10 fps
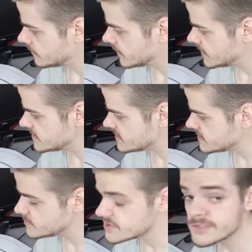At least it
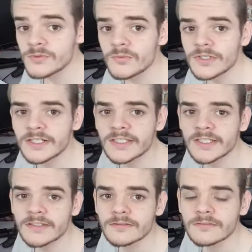seems to be
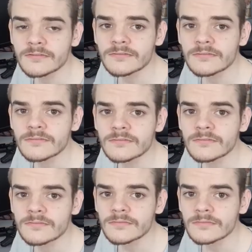working.
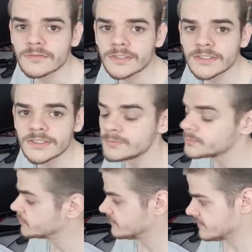That's the
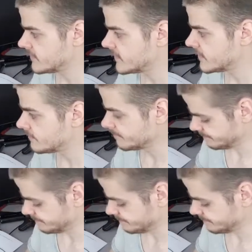important thing.